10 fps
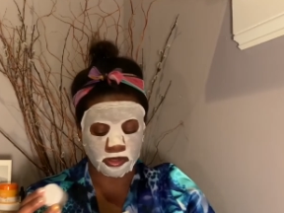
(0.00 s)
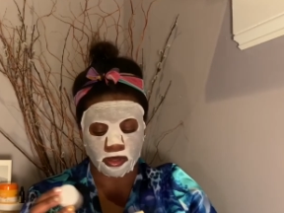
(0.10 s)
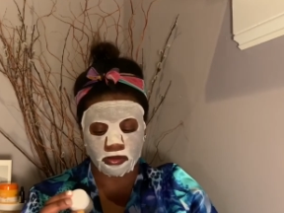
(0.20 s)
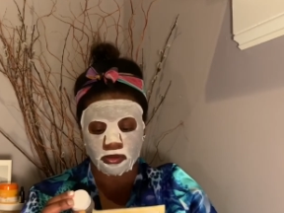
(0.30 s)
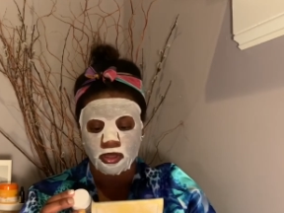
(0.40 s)

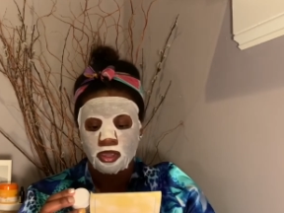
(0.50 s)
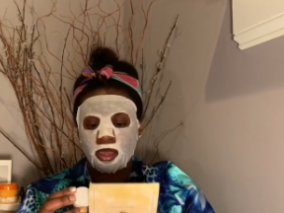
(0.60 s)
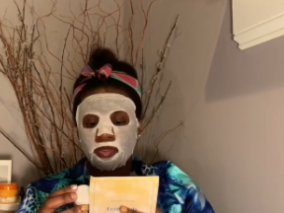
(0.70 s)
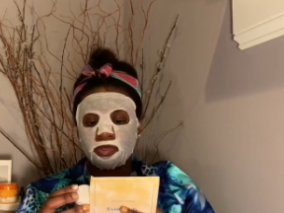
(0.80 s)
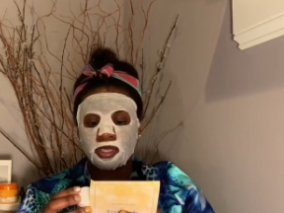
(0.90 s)
So
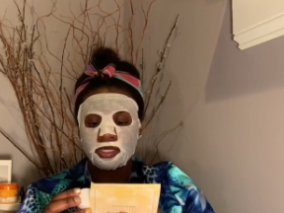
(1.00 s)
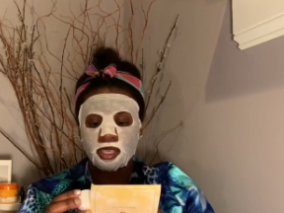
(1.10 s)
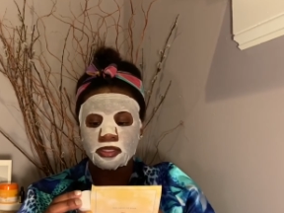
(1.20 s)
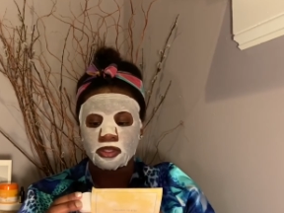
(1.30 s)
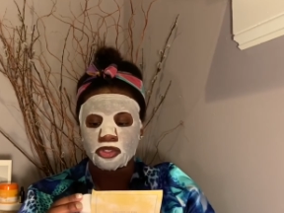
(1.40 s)
this
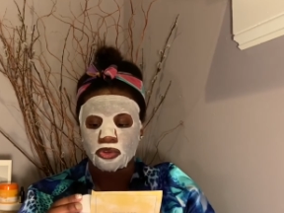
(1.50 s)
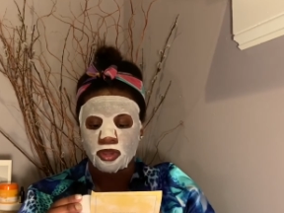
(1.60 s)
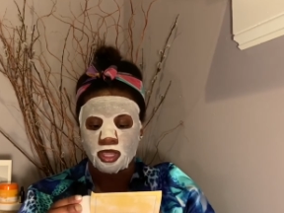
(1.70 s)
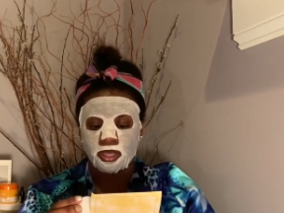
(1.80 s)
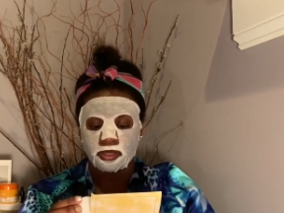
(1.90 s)
sounds
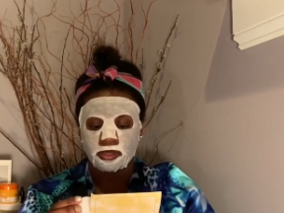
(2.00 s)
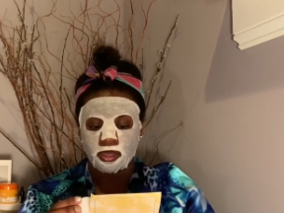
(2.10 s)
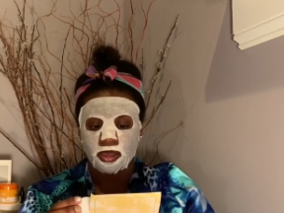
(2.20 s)
luxurious.